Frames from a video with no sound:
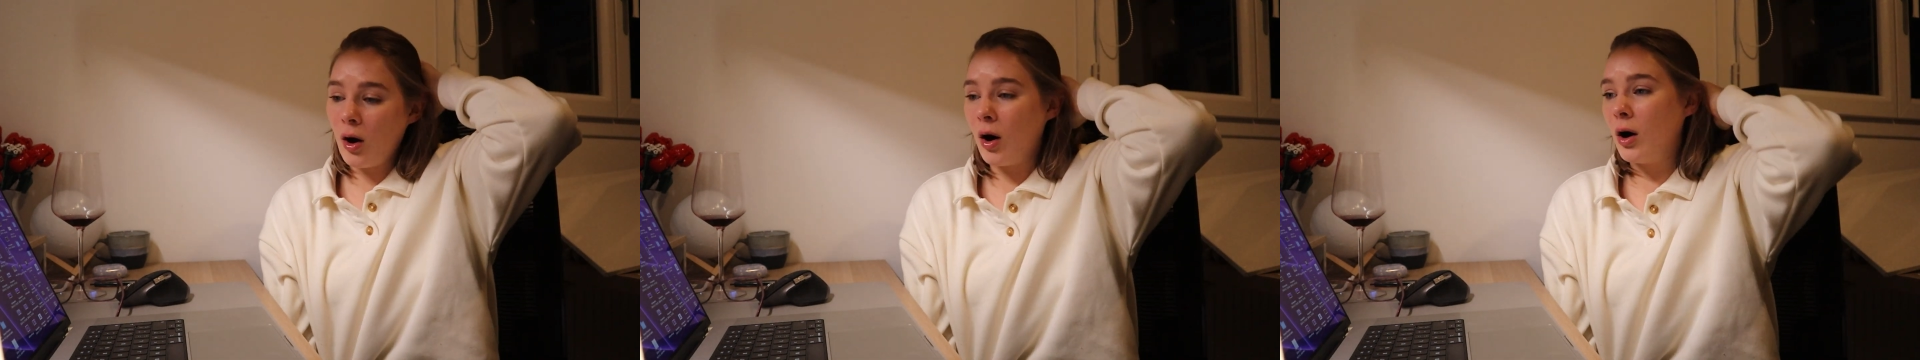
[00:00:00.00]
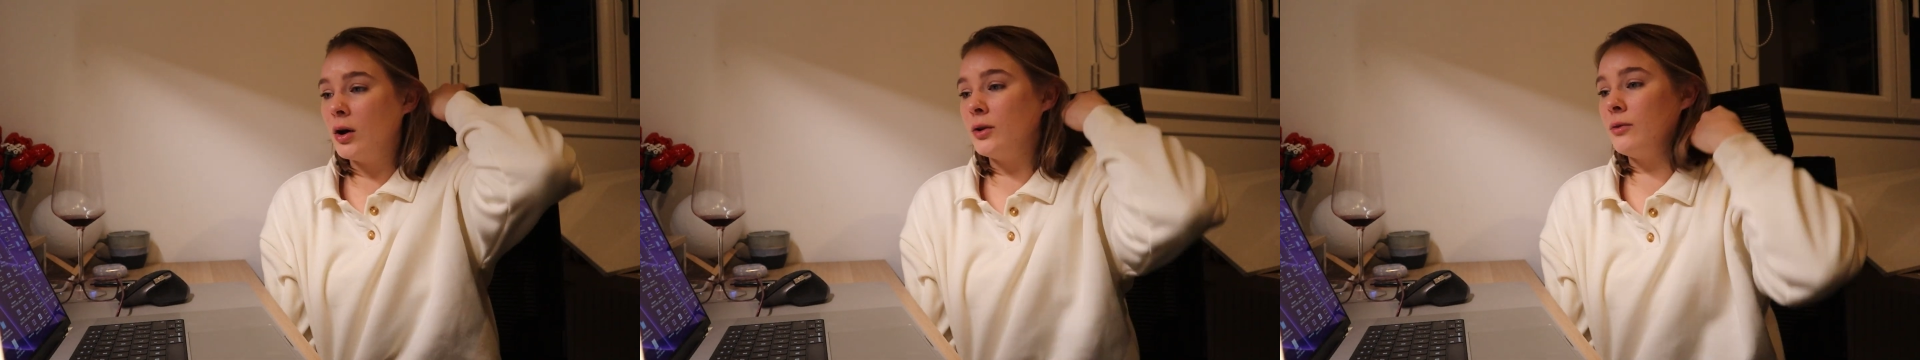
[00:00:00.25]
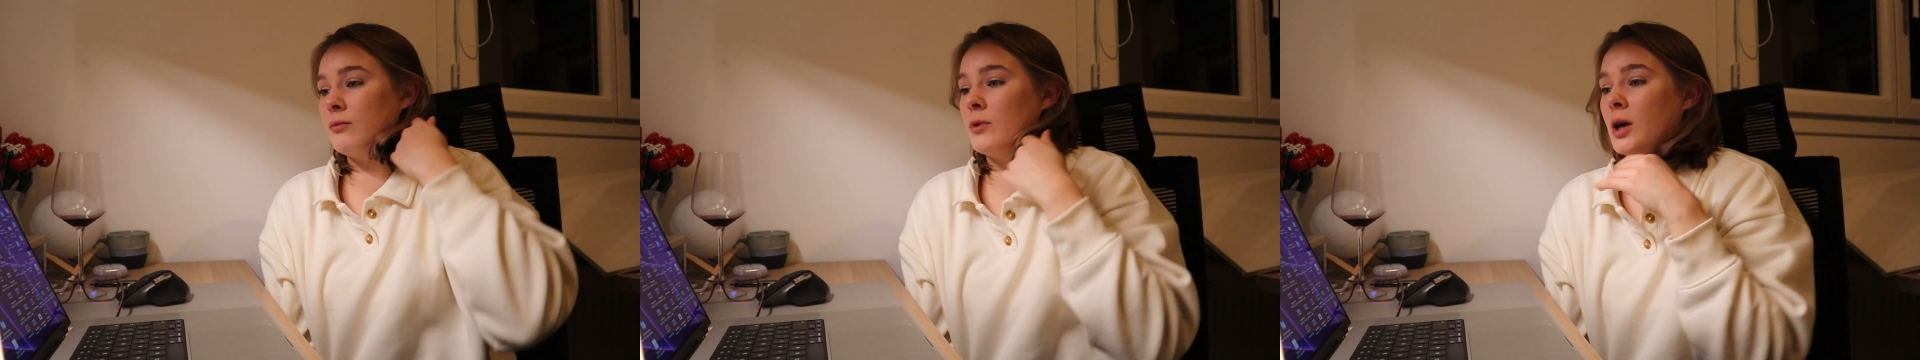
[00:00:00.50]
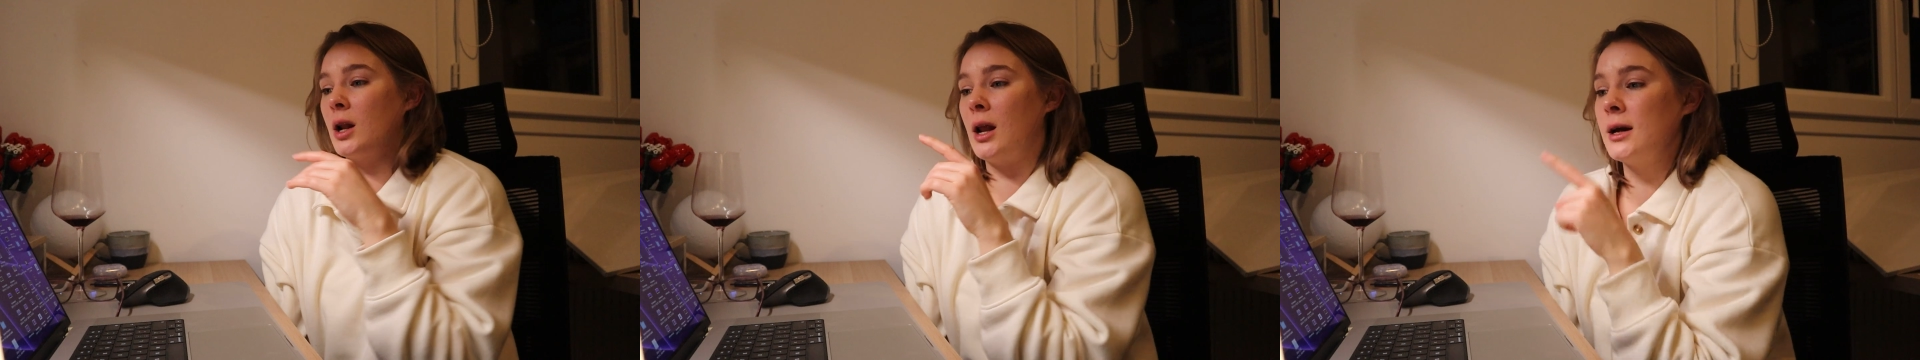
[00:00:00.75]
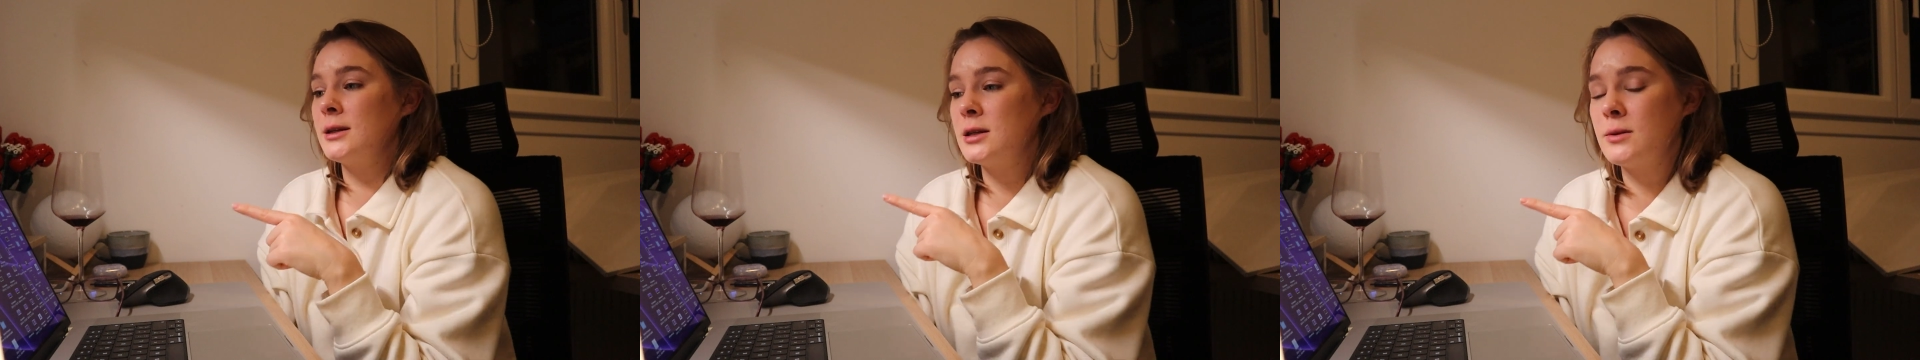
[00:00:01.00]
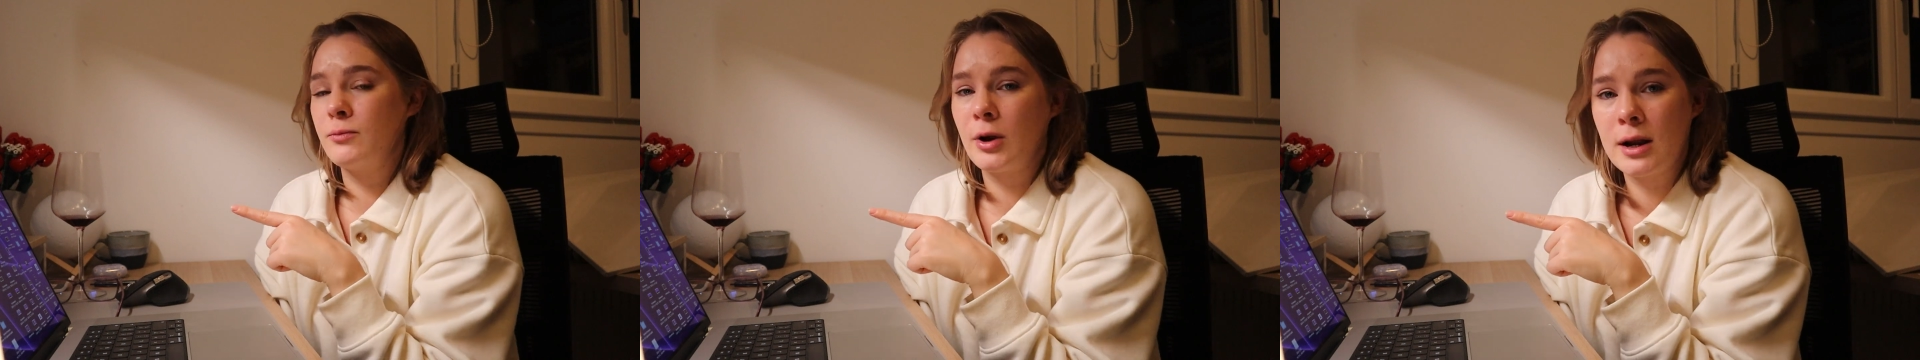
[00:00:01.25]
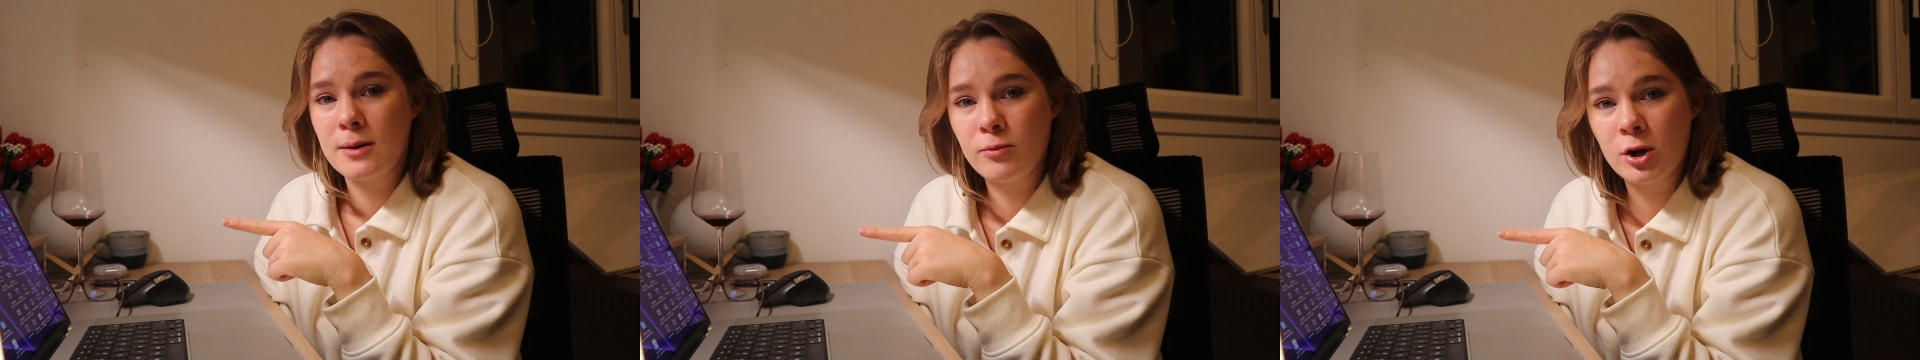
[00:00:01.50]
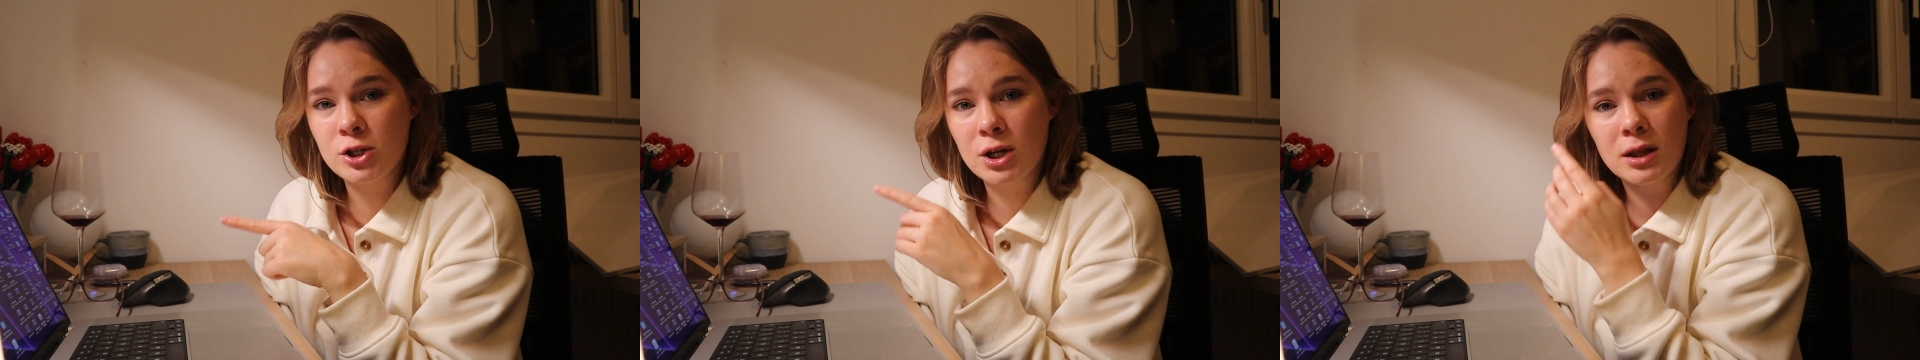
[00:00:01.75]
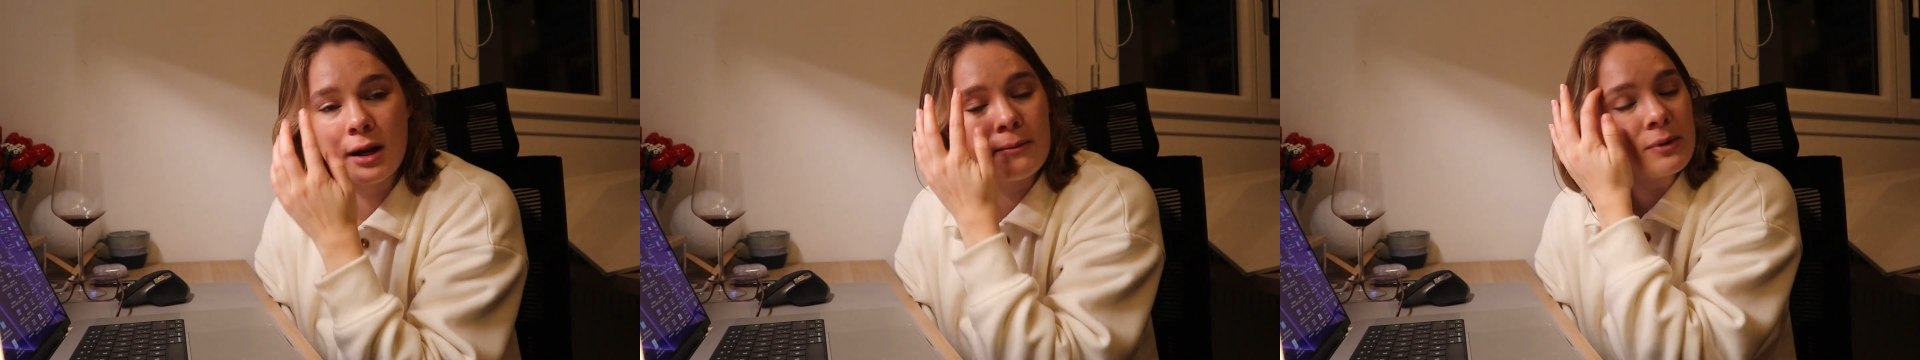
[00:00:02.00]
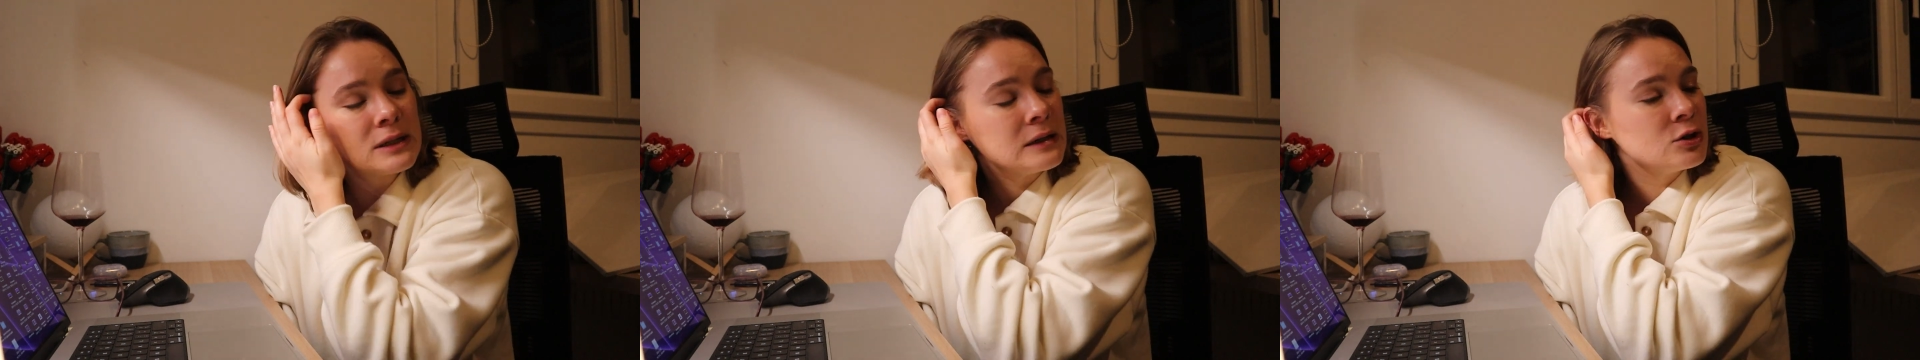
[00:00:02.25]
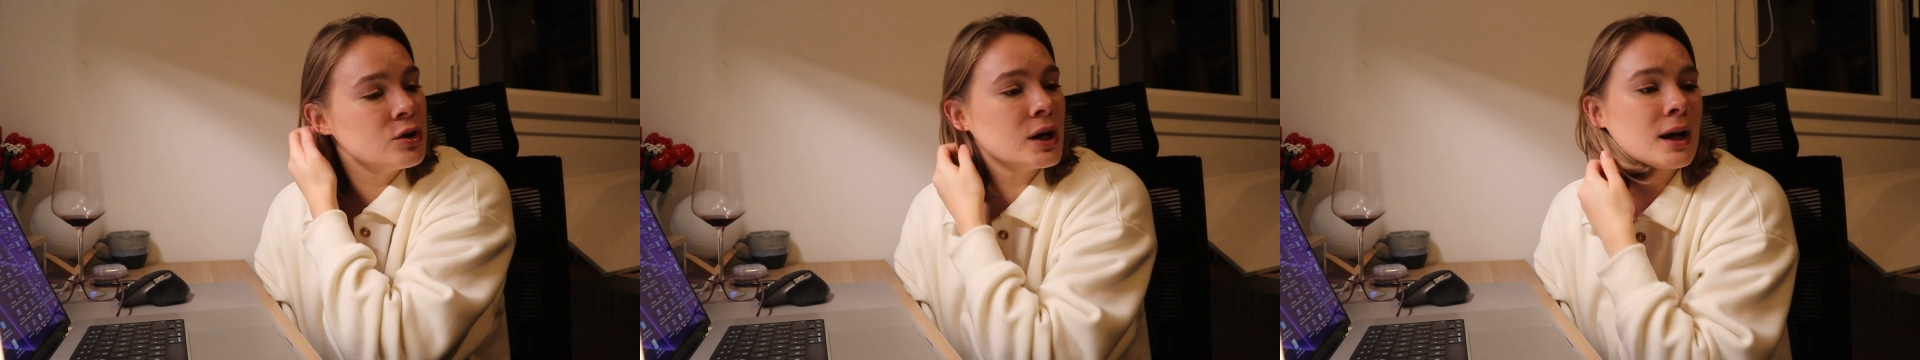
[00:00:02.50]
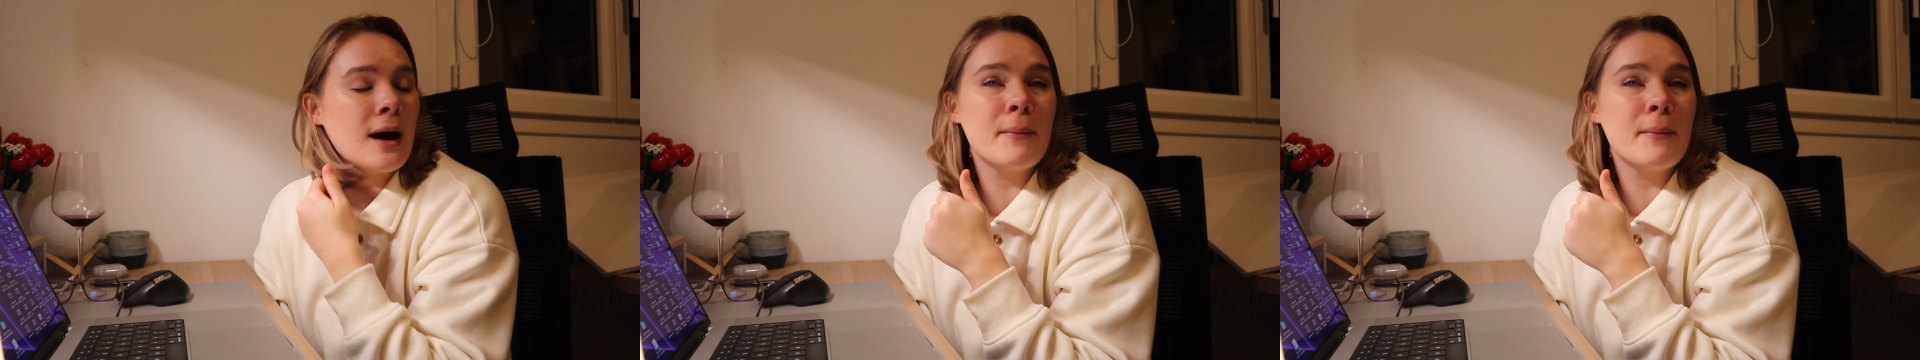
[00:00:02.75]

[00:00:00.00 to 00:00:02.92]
on the client branding project that I'm busy doing.